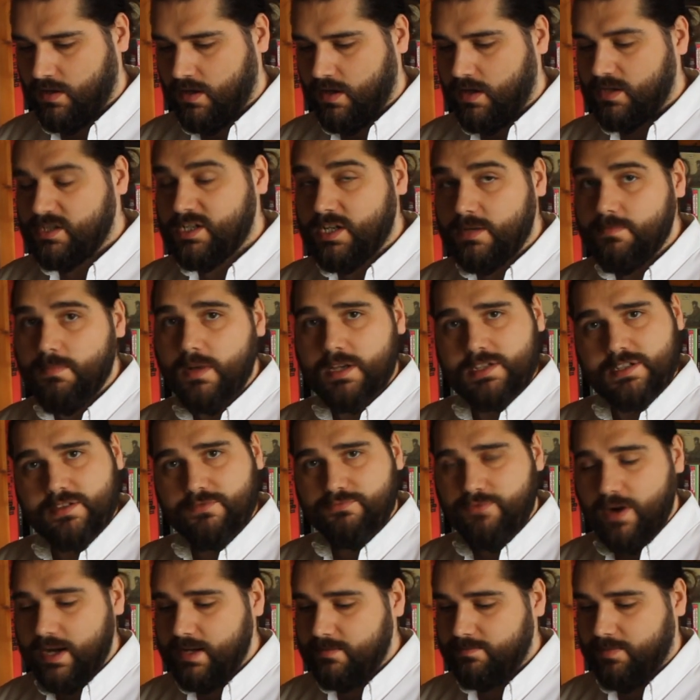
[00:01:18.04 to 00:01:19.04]
"She must
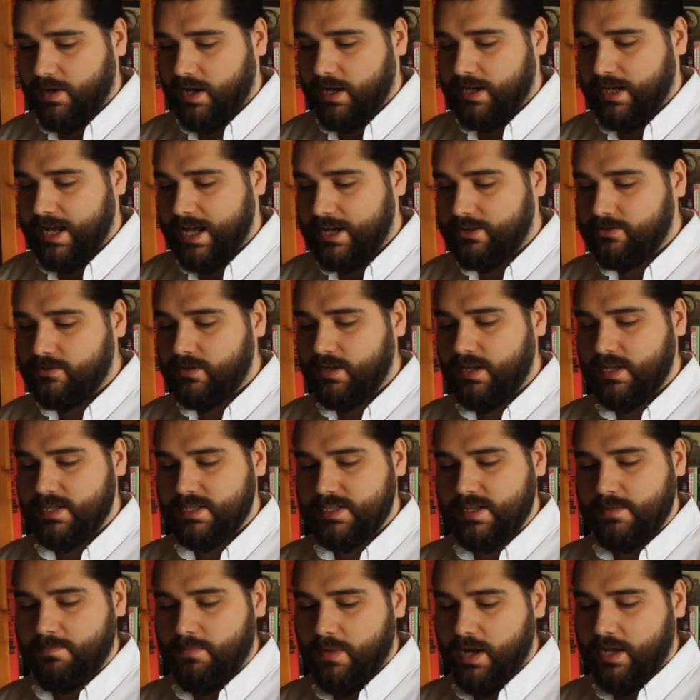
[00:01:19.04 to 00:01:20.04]
have read it by now,"
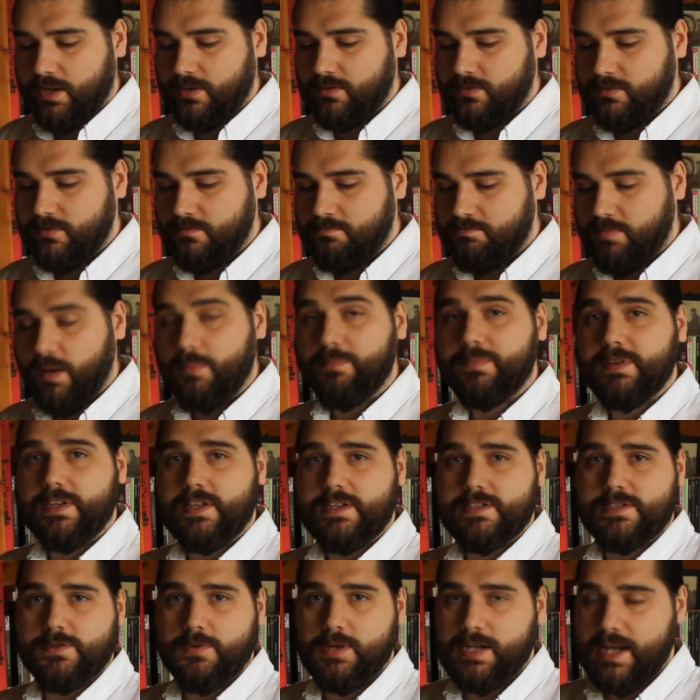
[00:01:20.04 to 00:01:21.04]
said Michael, bumping
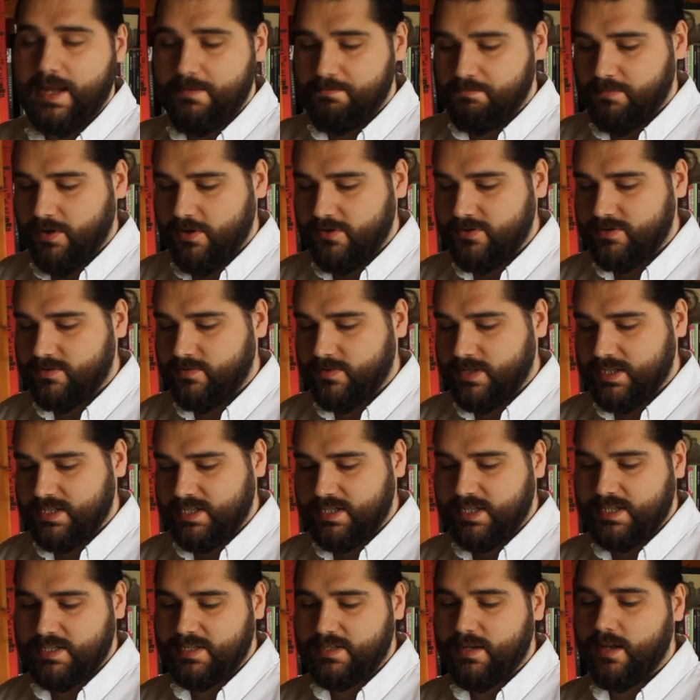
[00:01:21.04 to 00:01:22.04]
into a lamppost with
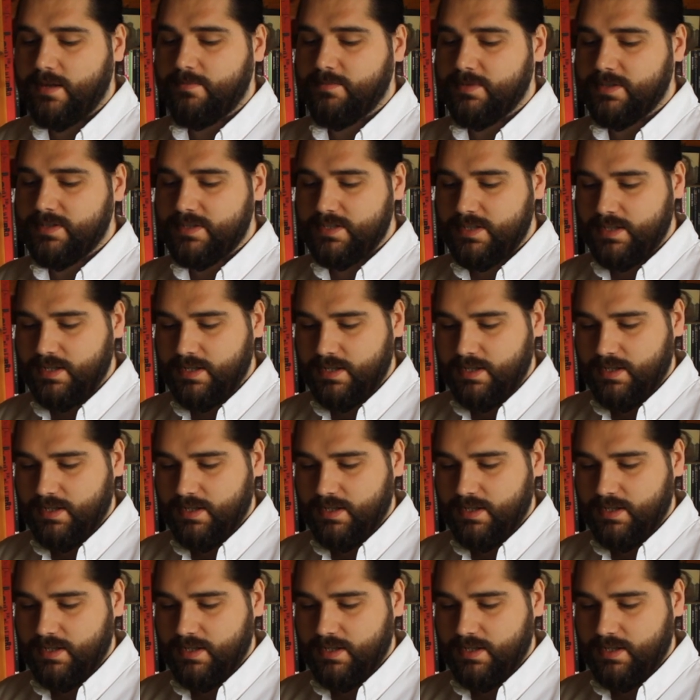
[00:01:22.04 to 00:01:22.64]
his excitement.